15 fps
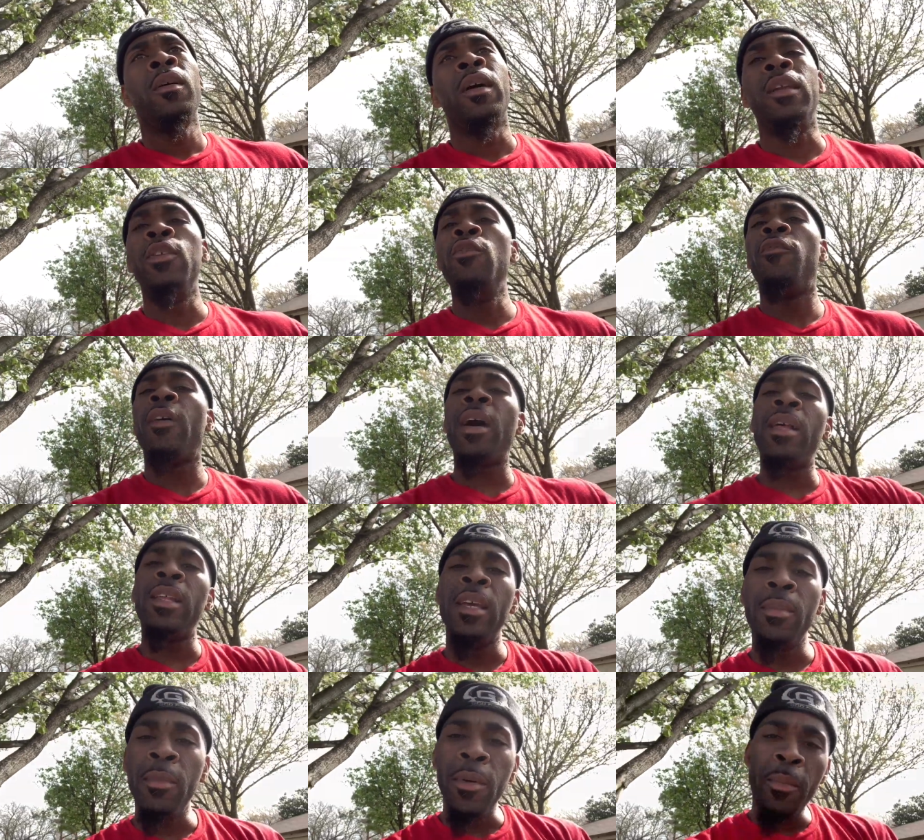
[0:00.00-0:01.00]
And you
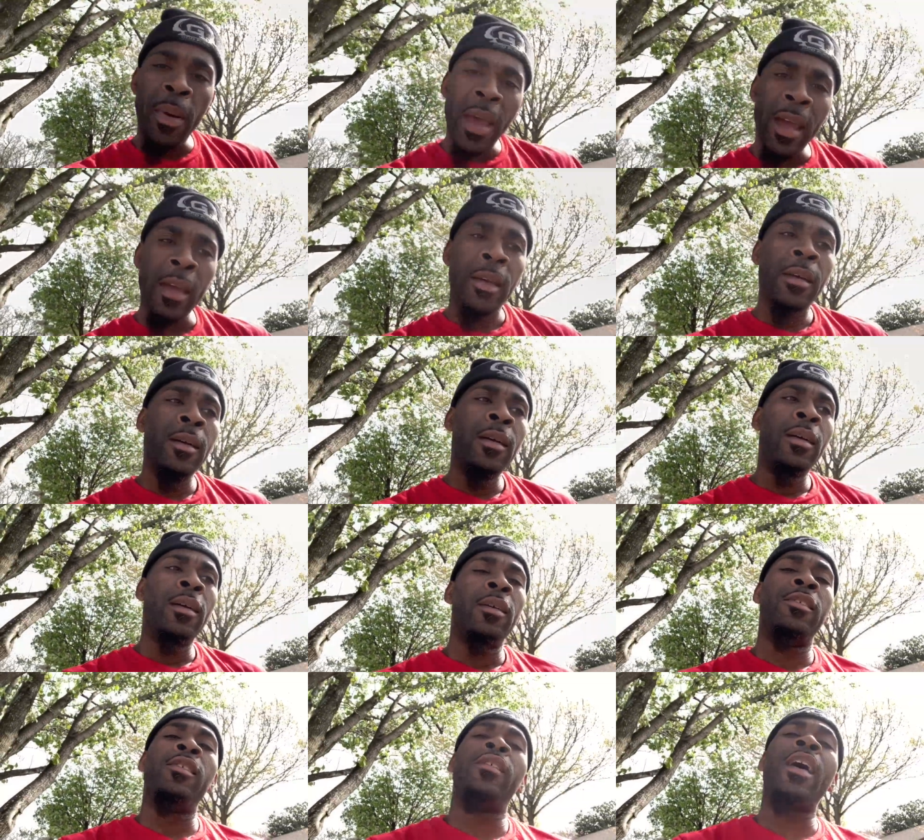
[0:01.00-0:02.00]
finally hit me back.
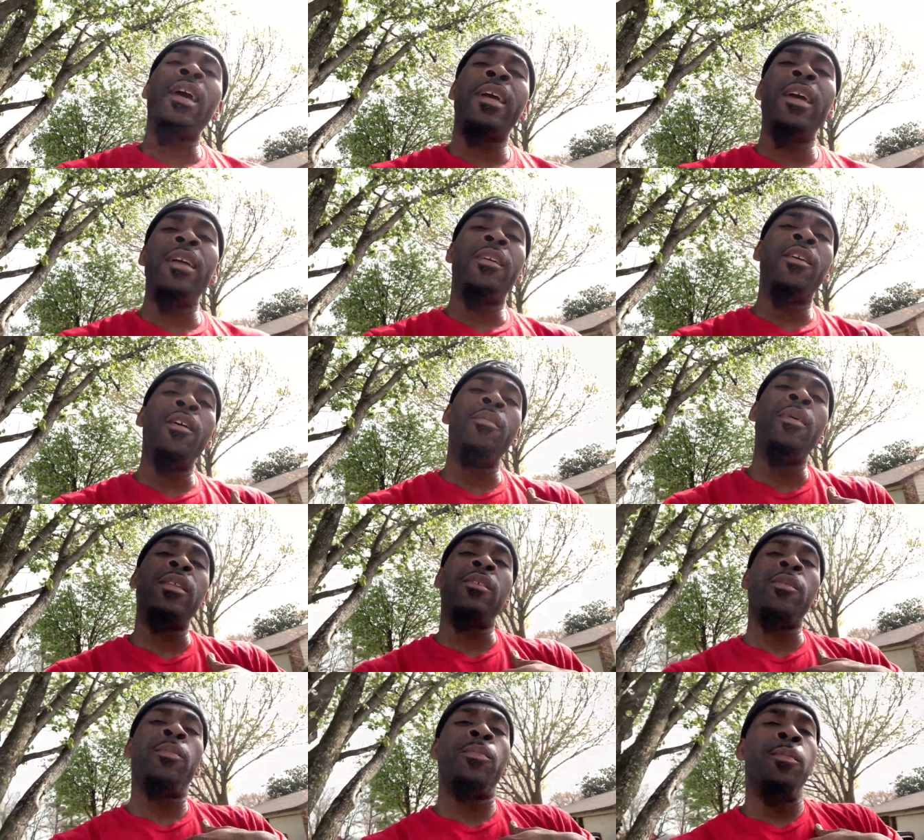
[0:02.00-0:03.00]
Since I can't come
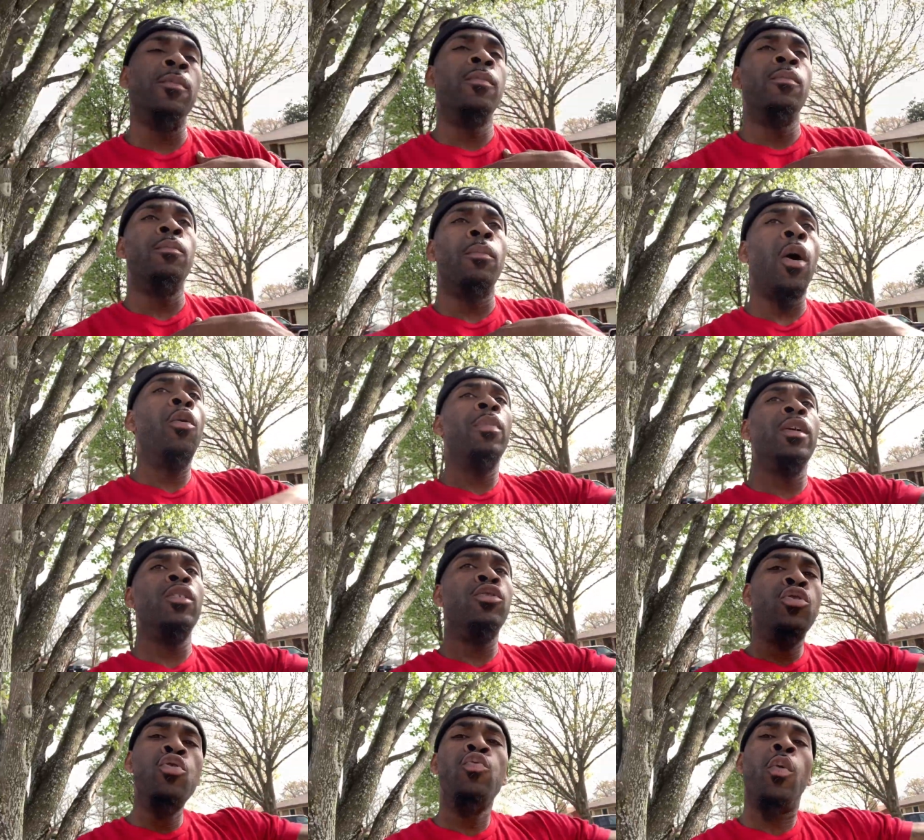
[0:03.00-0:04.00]
at the moment
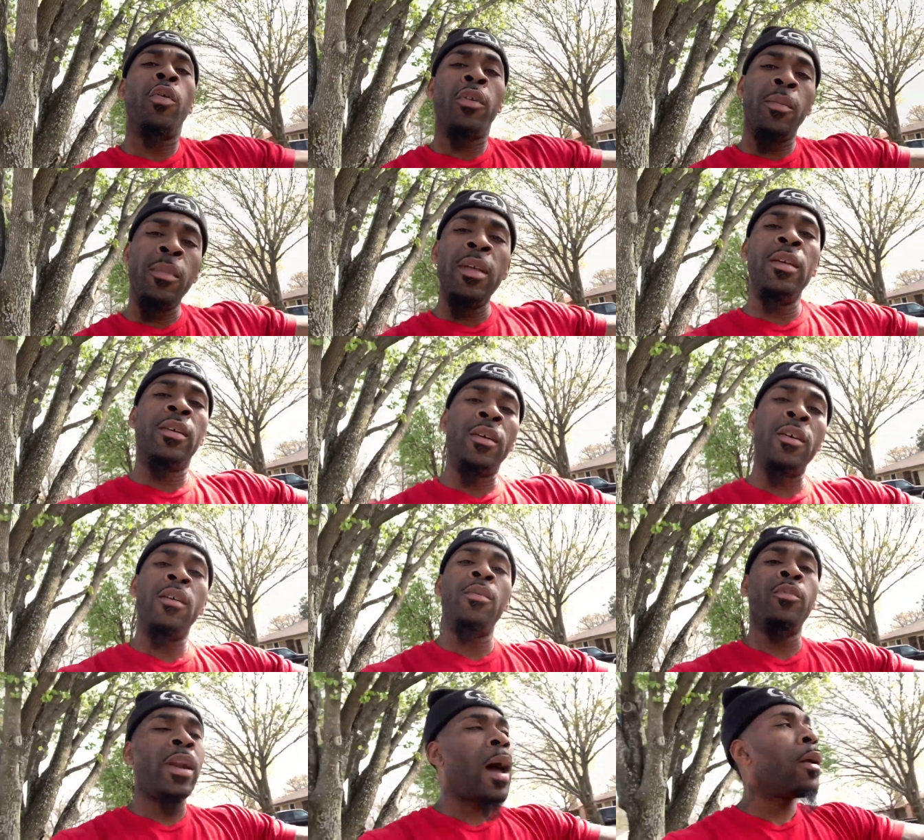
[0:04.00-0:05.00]
you wanted me to
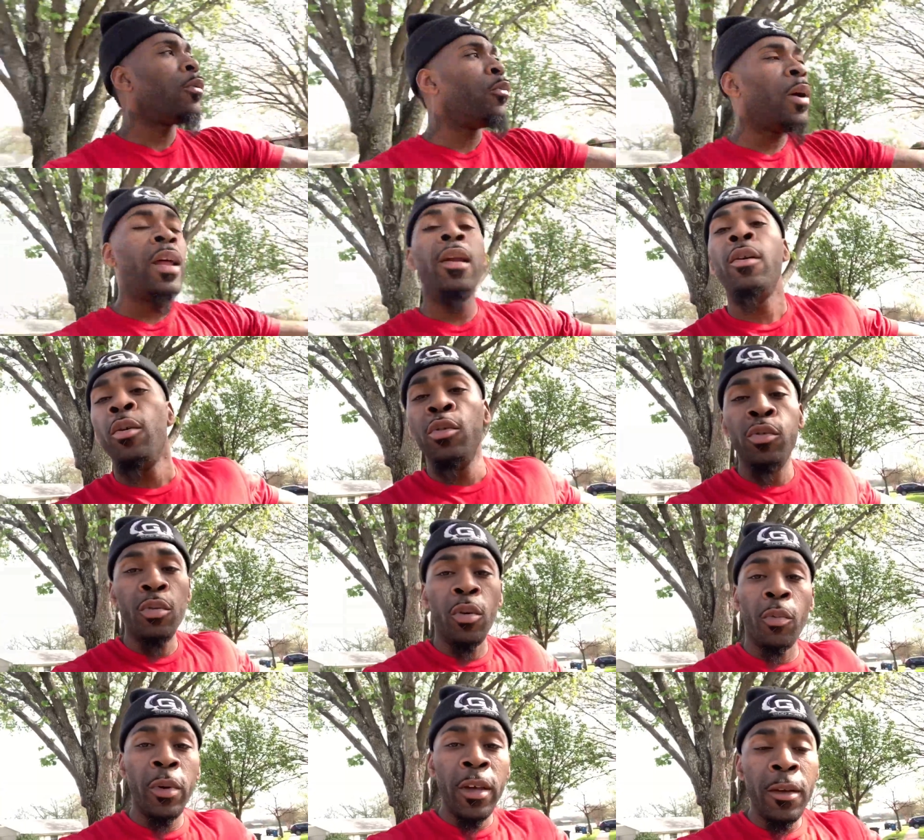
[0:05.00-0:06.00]
come, when I done waited on
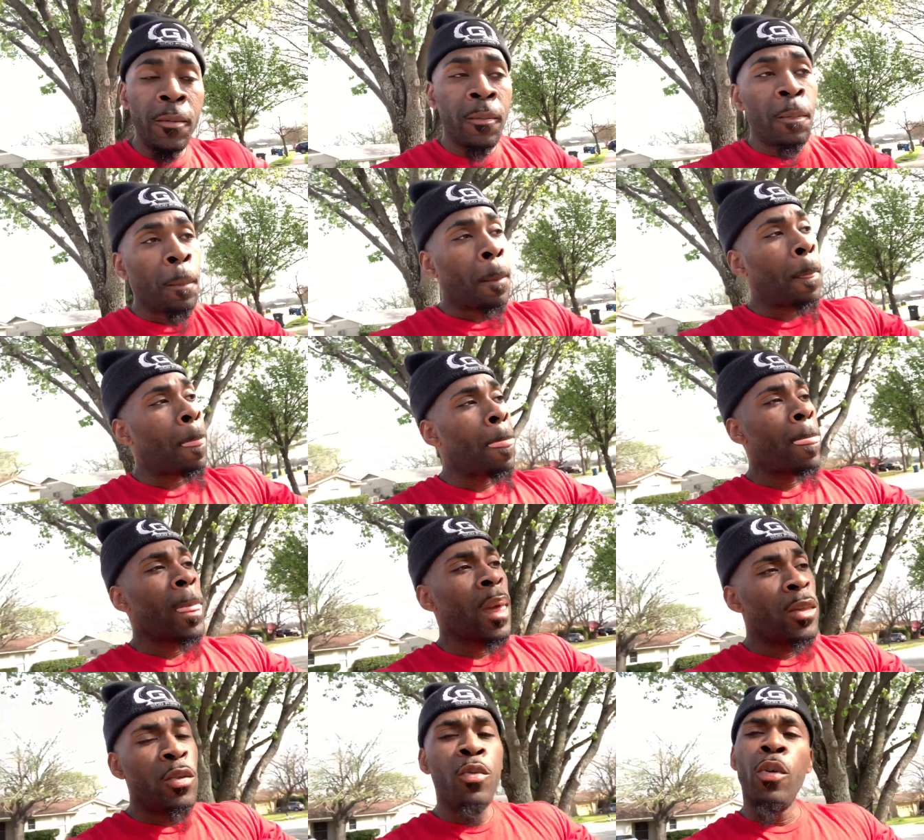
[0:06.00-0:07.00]
you a week,
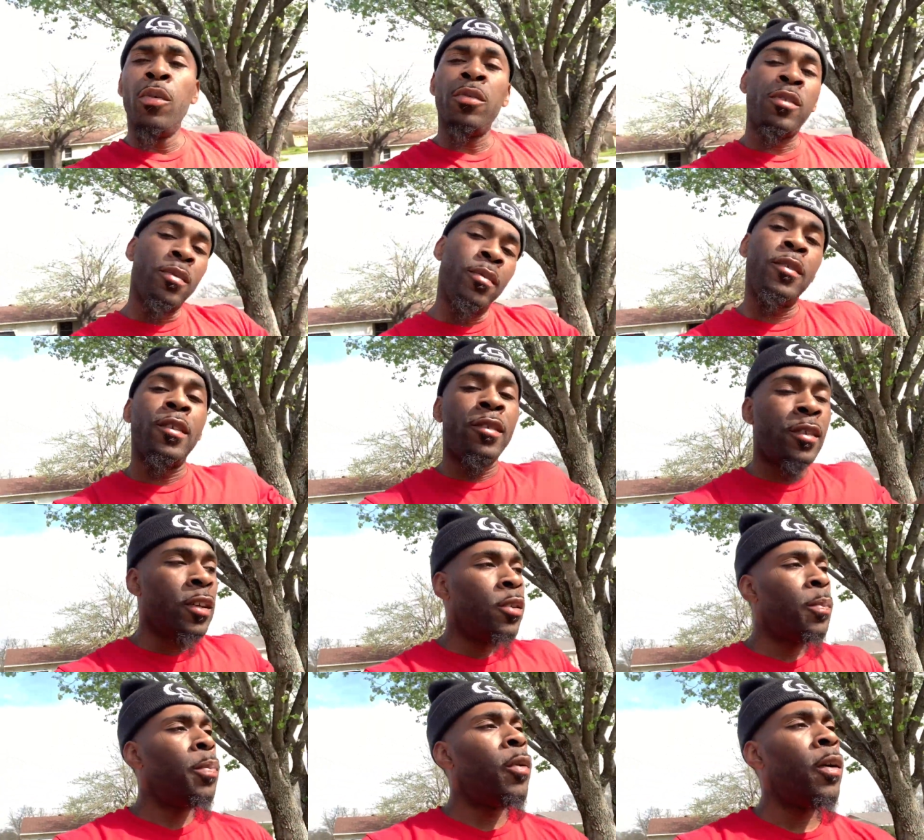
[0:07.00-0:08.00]
you gonna just
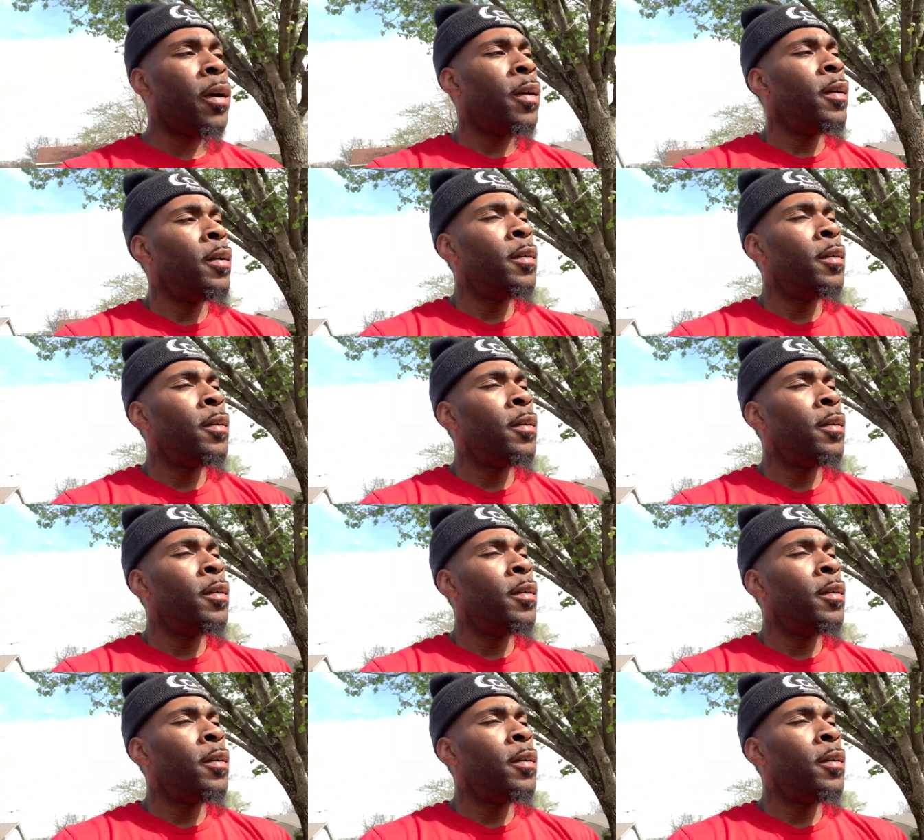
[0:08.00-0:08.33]
sell the part.